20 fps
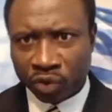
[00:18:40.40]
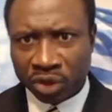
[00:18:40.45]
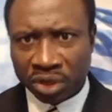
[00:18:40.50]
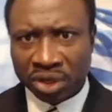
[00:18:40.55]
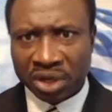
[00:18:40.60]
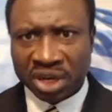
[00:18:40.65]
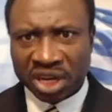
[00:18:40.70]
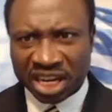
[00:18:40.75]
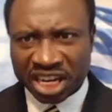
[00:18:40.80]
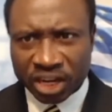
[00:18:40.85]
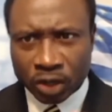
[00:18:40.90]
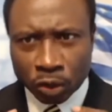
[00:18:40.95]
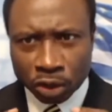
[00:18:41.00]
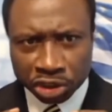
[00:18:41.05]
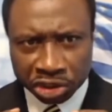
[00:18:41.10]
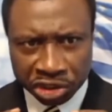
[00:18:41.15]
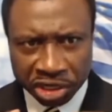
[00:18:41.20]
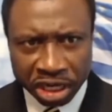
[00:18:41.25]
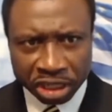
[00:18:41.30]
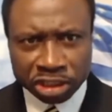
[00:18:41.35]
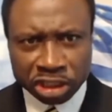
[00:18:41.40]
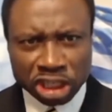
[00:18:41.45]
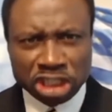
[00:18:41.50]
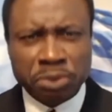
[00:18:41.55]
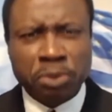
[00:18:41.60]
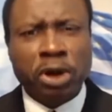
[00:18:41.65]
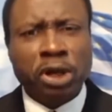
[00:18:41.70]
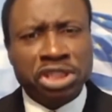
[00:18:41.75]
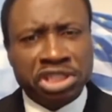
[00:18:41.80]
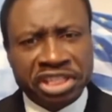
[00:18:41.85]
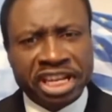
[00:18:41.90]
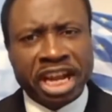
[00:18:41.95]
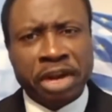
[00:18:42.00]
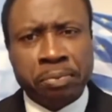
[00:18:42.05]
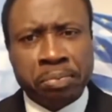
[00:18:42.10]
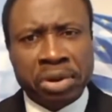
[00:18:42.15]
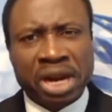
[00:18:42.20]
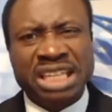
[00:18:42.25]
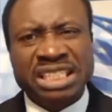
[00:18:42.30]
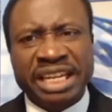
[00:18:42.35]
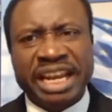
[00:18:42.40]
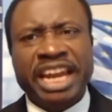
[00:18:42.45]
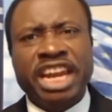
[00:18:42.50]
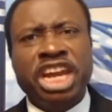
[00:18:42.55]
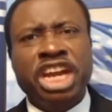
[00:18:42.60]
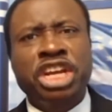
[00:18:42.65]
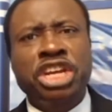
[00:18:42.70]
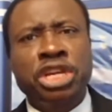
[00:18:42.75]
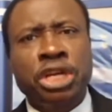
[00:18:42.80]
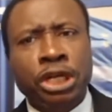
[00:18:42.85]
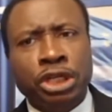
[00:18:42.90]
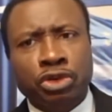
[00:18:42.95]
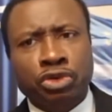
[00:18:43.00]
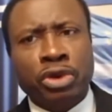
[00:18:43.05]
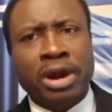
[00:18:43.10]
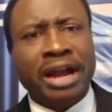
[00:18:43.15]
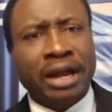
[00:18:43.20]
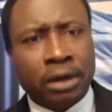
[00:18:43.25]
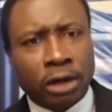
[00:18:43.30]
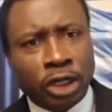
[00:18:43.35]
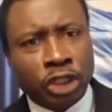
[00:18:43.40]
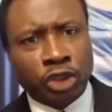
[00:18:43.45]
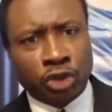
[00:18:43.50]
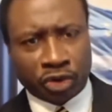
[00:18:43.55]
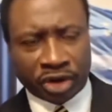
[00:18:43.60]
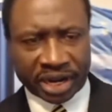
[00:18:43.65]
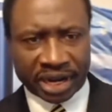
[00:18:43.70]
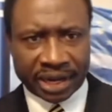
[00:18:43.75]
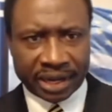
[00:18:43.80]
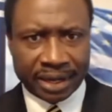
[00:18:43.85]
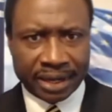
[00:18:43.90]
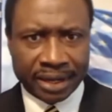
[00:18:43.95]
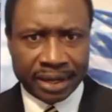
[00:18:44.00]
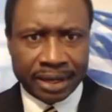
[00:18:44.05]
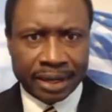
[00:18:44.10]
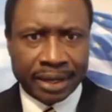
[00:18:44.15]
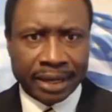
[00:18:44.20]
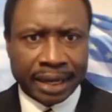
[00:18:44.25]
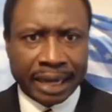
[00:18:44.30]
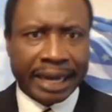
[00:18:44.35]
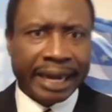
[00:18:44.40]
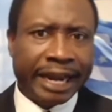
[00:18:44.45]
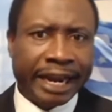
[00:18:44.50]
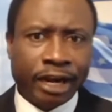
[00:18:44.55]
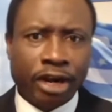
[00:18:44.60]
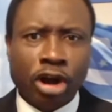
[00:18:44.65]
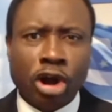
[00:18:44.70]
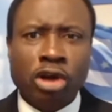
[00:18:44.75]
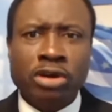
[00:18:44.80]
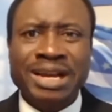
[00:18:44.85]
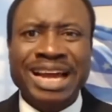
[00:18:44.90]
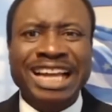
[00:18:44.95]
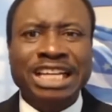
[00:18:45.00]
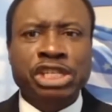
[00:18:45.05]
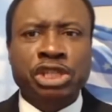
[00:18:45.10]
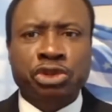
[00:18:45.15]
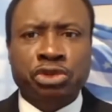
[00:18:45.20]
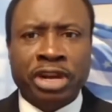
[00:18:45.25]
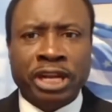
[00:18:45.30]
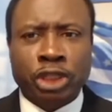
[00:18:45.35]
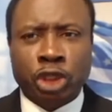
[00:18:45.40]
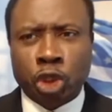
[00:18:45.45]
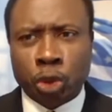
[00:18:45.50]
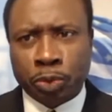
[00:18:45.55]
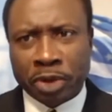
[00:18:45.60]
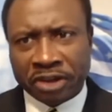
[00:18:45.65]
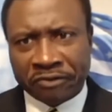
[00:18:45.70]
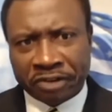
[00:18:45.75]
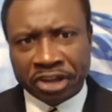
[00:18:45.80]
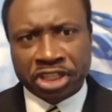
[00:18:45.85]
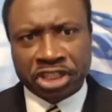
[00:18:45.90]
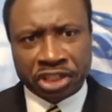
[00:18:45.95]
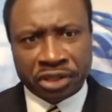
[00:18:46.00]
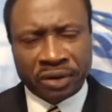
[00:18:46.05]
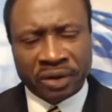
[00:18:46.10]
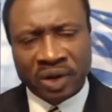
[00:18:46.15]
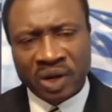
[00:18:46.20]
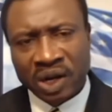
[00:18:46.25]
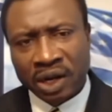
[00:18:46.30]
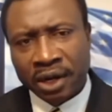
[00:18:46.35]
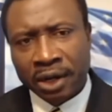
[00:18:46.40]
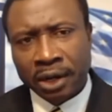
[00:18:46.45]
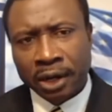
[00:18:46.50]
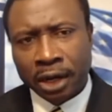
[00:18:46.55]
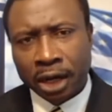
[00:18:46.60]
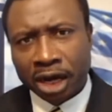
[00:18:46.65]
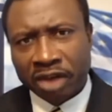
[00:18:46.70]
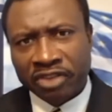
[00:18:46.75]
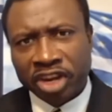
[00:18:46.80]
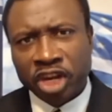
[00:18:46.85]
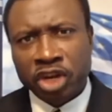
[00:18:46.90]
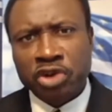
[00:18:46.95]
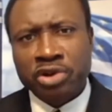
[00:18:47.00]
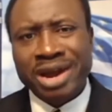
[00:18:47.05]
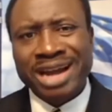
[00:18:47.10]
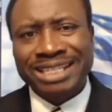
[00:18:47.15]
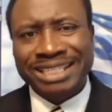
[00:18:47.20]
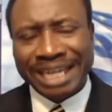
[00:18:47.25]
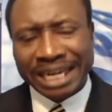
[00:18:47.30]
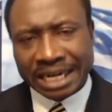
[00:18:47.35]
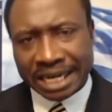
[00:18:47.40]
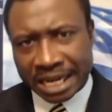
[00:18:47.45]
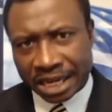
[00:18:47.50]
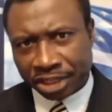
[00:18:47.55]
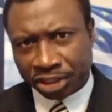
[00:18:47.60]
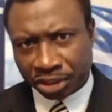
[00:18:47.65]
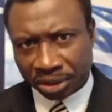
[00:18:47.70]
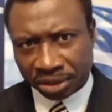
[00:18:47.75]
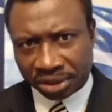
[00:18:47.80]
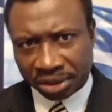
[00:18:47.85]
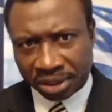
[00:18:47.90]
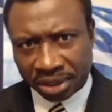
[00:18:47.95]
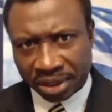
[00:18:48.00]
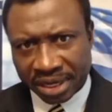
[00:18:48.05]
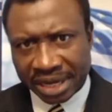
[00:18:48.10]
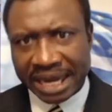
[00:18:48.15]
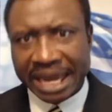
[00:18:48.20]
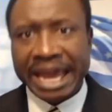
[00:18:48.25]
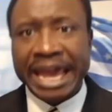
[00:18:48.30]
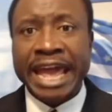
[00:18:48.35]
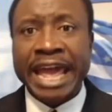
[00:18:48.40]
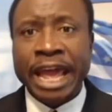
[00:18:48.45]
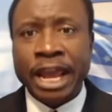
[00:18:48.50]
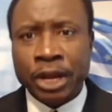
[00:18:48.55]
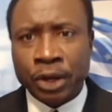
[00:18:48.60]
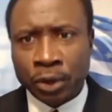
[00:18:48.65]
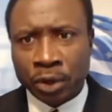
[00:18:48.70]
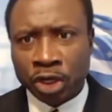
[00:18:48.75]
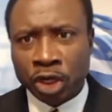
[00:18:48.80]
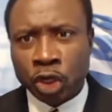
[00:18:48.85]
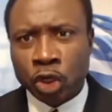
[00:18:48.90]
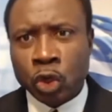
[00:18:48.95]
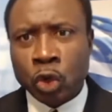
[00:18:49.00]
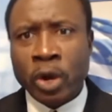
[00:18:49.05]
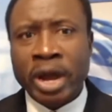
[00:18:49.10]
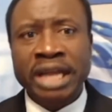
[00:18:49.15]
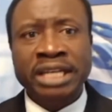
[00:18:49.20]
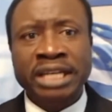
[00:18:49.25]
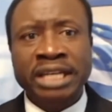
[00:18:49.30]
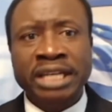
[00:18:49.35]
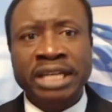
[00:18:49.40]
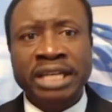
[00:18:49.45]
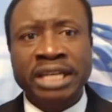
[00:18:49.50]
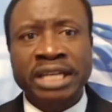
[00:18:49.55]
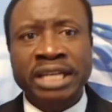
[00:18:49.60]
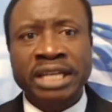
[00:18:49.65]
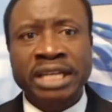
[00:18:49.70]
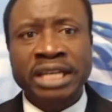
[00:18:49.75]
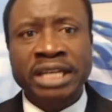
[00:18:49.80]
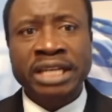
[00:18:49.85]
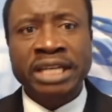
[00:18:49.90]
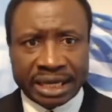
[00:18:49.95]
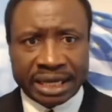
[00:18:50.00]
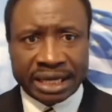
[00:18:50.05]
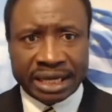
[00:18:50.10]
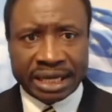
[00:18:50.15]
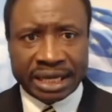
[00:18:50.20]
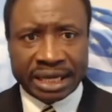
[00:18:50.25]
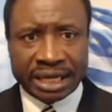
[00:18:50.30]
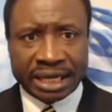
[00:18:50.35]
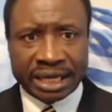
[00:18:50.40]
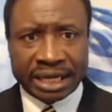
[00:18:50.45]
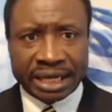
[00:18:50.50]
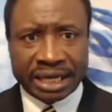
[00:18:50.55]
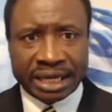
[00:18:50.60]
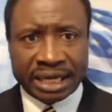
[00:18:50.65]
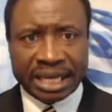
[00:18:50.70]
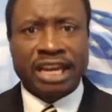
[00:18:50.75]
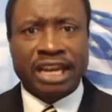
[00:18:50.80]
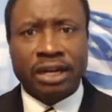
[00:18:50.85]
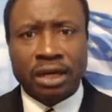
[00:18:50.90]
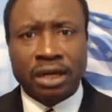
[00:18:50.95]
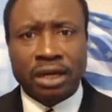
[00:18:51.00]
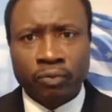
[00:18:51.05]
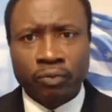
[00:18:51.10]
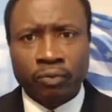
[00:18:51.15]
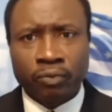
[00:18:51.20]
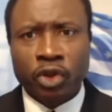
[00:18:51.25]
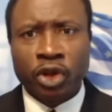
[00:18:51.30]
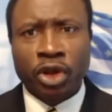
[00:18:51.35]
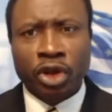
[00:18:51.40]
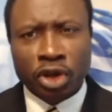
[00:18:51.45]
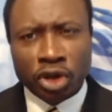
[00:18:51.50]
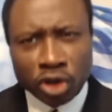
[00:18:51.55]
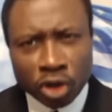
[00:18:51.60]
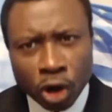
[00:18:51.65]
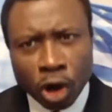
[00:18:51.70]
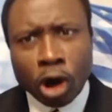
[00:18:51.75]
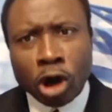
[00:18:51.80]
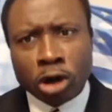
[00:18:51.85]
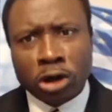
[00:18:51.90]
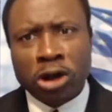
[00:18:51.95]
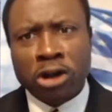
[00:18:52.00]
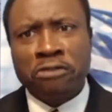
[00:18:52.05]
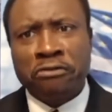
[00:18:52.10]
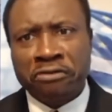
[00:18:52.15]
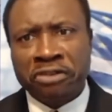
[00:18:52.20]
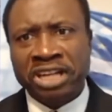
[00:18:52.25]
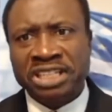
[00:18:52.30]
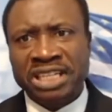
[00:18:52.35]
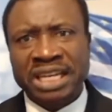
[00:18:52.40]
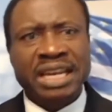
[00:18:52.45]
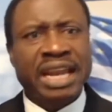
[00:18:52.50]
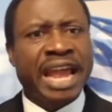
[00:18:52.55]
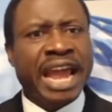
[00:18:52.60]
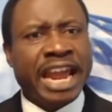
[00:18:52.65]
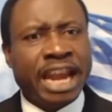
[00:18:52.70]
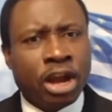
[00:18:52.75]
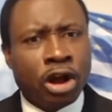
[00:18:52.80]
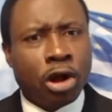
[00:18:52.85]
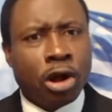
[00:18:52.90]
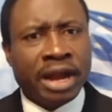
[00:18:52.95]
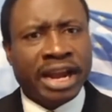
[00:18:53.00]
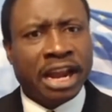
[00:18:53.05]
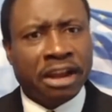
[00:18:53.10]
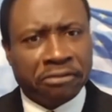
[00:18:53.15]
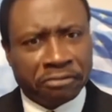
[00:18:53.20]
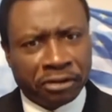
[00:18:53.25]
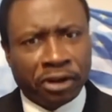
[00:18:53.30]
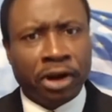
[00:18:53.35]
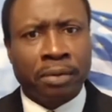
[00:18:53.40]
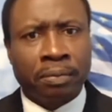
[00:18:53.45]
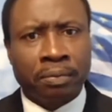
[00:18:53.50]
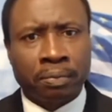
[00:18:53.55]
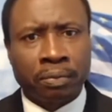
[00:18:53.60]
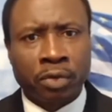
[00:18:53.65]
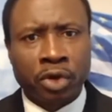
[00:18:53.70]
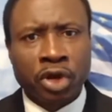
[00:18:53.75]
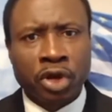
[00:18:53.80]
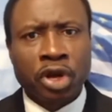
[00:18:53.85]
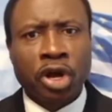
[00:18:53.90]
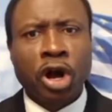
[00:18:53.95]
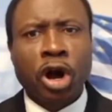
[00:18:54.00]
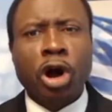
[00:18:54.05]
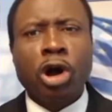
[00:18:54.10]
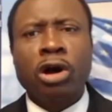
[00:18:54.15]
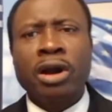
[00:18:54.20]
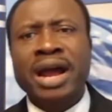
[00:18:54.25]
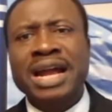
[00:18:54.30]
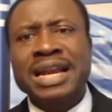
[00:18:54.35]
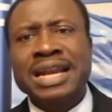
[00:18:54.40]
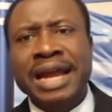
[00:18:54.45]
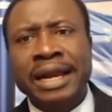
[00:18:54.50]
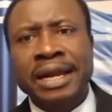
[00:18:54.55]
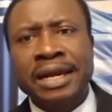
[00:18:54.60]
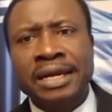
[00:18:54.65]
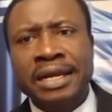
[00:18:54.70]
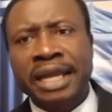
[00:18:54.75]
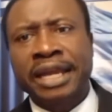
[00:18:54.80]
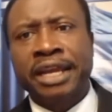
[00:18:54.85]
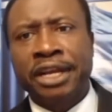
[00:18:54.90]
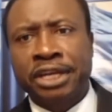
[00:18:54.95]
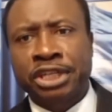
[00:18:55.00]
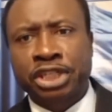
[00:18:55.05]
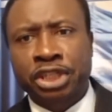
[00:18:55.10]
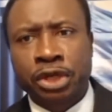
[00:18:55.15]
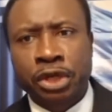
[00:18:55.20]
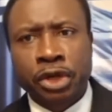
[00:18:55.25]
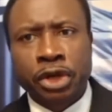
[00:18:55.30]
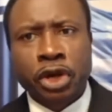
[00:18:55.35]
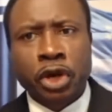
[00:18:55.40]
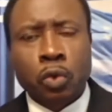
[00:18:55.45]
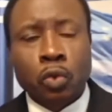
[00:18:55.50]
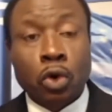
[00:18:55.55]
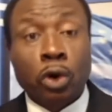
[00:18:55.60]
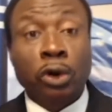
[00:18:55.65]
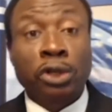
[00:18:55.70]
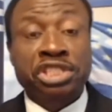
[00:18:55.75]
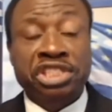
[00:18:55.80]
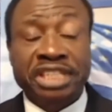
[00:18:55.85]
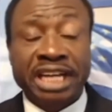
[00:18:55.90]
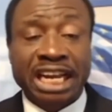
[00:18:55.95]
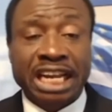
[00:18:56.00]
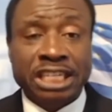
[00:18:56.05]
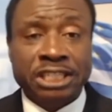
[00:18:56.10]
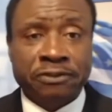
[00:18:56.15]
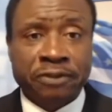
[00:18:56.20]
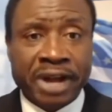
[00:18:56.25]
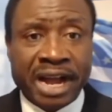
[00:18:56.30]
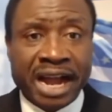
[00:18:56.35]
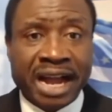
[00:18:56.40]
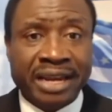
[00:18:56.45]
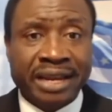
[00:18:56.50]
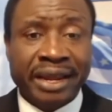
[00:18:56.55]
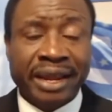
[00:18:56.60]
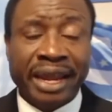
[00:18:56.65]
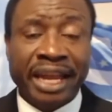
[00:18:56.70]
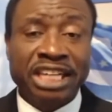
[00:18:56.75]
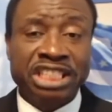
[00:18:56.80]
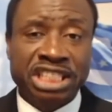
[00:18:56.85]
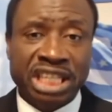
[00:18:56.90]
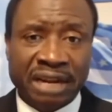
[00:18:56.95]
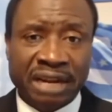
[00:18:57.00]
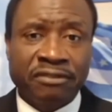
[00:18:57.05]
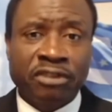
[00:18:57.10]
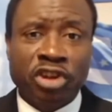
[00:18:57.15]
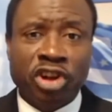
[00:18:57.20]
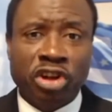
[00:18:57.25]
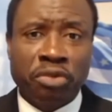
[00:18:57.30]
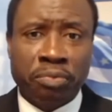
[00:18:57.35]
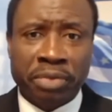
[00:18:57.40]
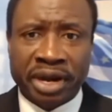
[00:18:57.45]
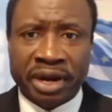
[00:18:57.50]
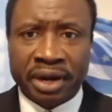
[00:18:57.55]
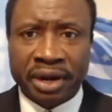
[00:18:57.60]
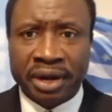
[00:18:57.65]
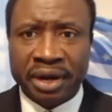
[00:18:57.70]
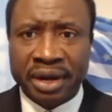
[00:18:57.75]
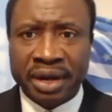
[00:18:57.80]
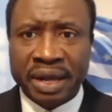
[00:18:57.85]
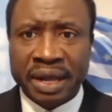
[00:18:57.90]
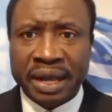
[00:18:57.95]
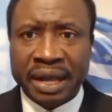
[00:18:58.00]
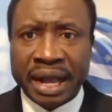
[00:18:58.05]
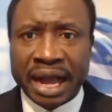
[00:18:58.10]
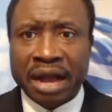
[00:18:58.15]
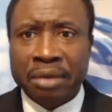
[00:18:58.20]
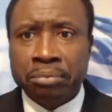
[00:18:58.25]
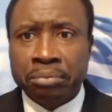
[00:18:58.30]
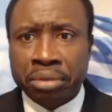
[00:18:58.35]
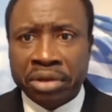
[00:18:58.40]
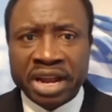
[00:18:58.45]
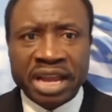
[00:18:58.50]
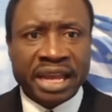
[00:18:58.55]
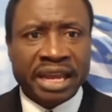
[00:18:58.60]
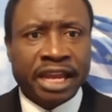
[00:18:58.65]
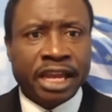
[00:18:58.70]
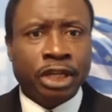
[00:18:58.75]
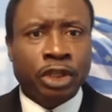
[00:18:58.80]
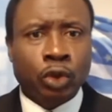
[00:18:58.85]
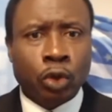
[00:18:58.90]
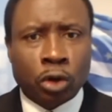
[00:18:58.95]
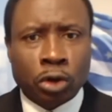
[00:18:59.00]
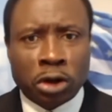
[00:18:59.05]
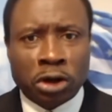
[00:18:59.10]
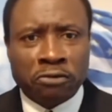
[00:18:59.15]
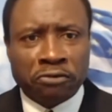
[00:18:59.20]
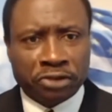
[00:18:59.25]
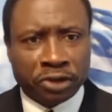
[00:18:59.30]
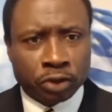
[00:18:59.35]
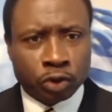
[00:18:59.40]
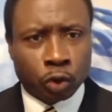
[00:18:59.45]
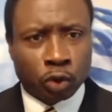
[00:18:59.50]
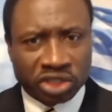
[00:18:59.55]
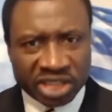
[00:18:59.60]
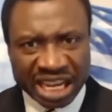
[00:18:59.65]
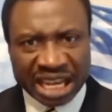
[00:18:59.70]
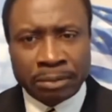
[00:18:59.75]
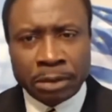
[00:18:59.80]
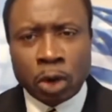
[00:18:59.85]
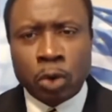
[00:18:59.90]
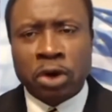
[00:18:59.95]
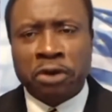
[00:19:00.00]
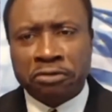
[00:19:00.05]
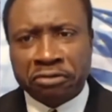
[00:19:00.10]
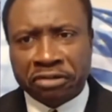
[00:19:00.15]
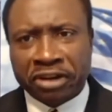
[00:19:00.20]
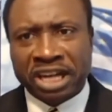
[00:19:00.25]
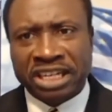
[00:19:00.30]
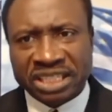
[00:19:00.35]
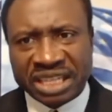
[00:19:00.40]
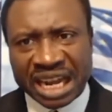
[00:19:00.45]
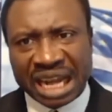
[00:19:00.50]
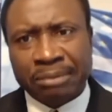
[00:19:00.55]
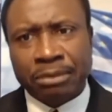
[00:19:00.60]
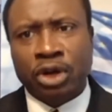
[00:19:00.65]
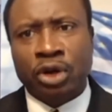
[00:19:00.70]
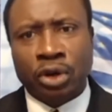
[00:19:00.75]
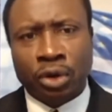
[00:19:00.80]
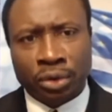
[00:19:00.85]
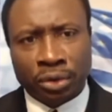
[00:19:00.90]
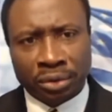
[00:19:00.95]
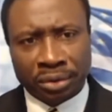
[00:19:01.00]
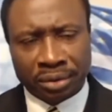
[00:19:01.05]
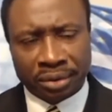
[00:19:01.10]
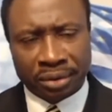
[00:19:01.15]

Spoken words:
Negotiations must take place in a neutral country and under strict supervision of the United Nations, the AU, the USA, and the United Kingdom. No conference in any other form other than this will satisfy the interim government and bring it to table with French Cameroon.